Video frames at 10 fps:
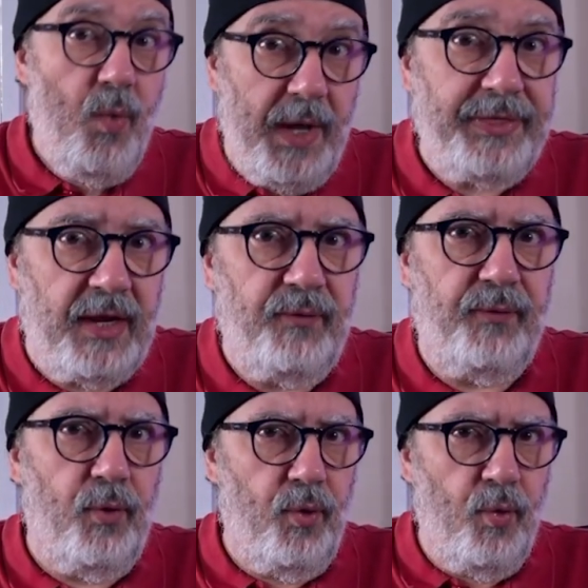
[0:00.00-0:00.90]
what they're
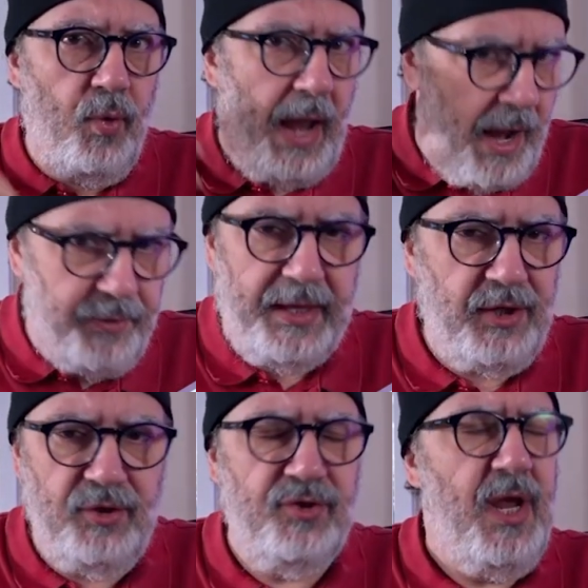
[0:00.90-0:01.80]
for, how they're
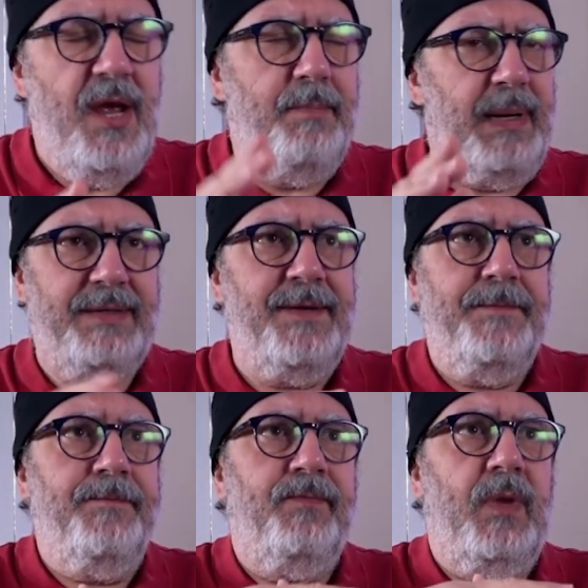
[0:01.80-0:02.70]
used, but
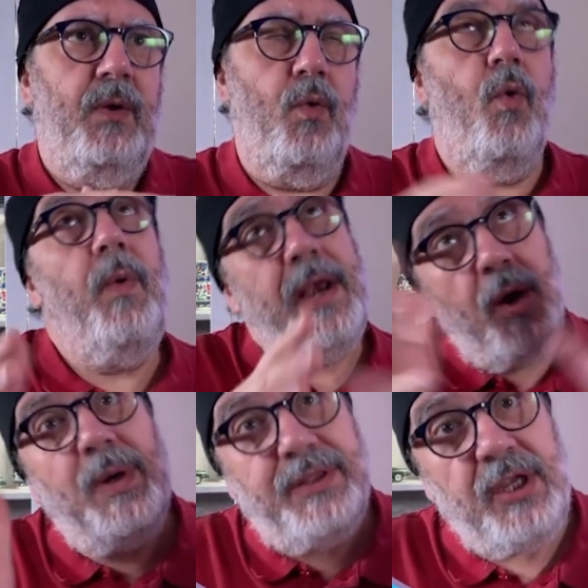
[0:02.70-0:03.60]
or we
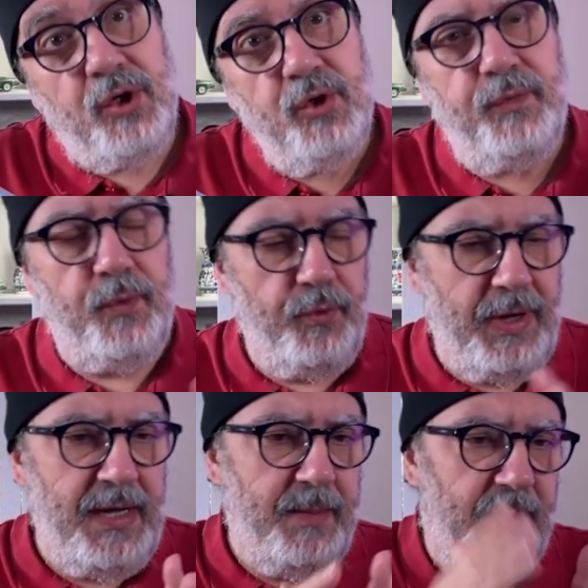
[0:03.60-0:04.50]
know what they're used for
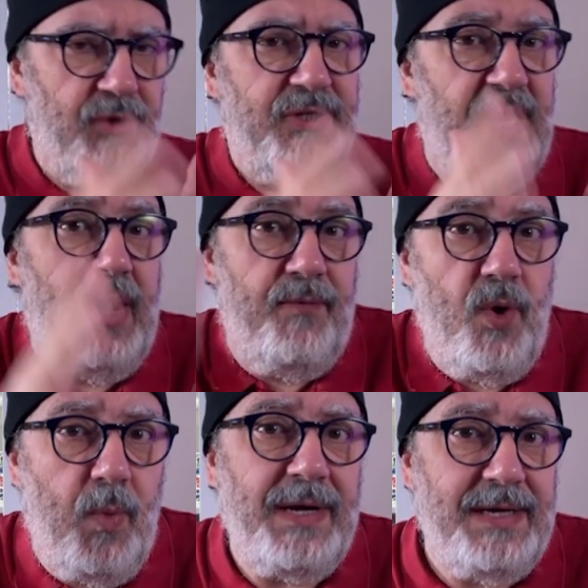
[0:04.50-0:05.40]
really, because
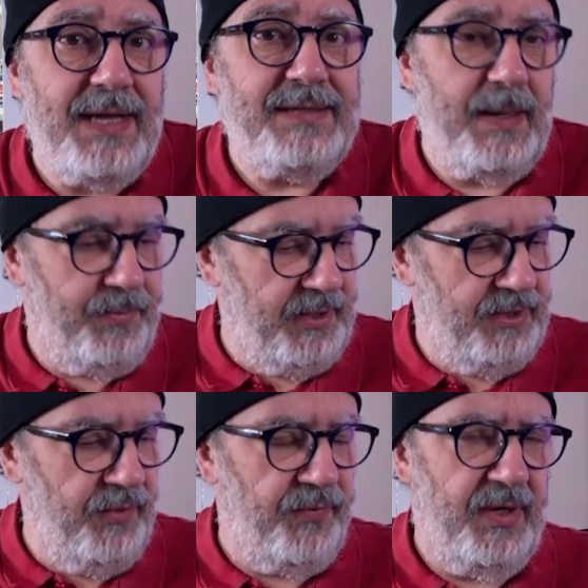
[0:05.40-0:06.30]
everyone does something
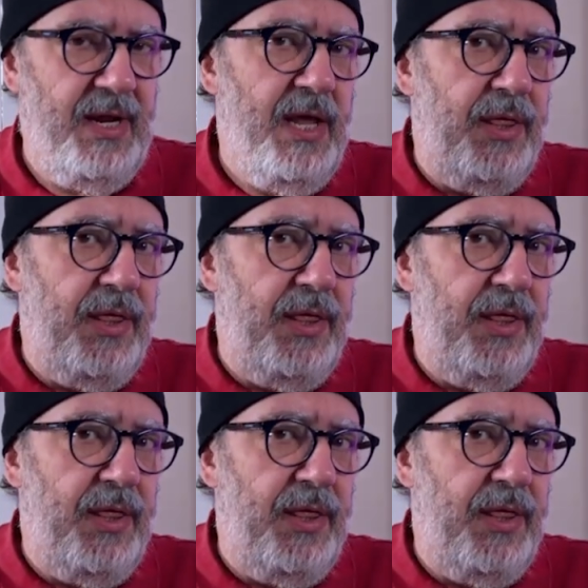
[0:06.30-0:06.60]
different.